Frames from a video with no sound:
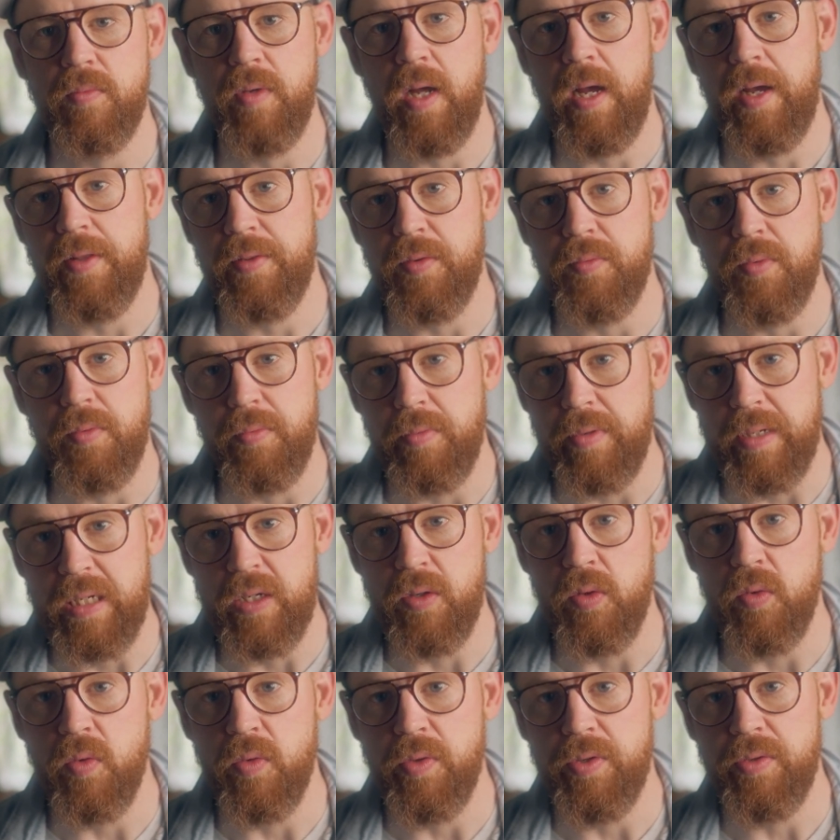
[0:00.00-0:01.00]
either a
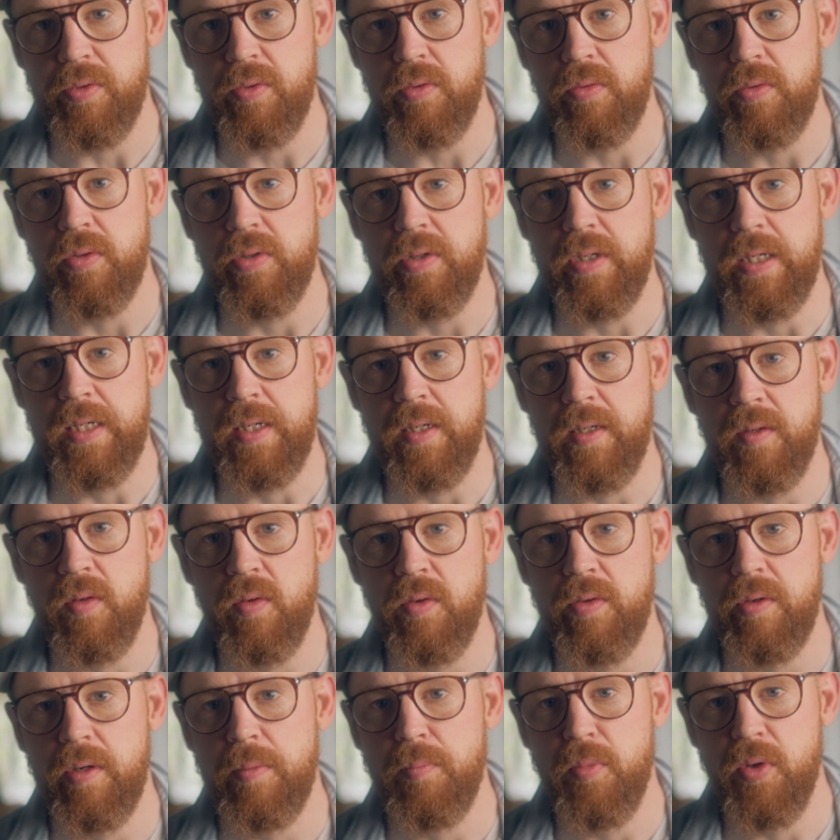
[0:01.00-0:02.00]
recorder
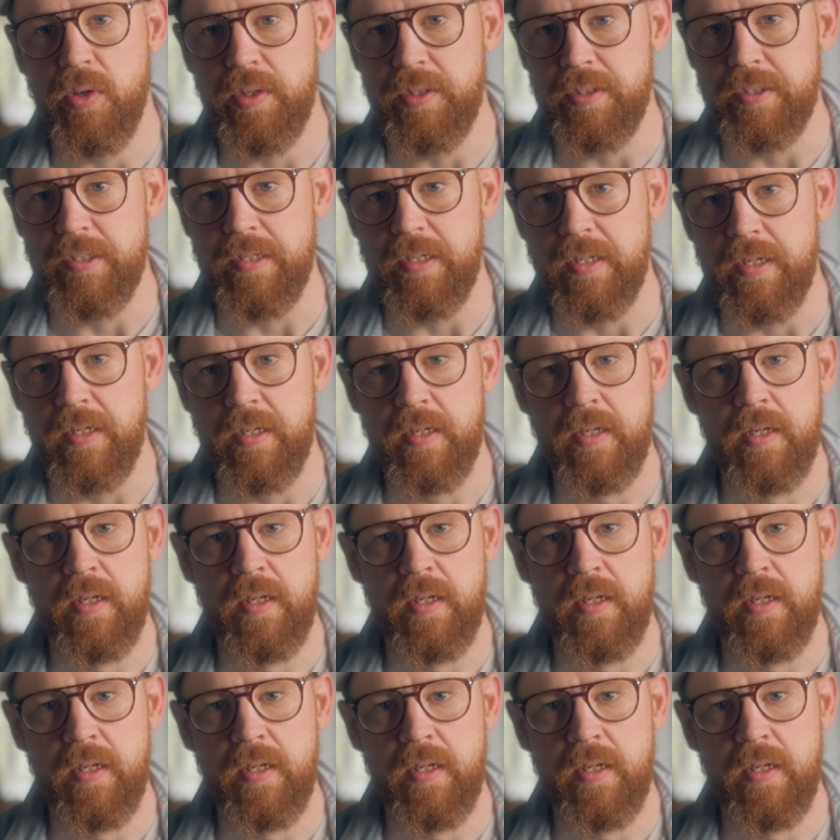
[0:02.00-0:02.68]
or a monitor,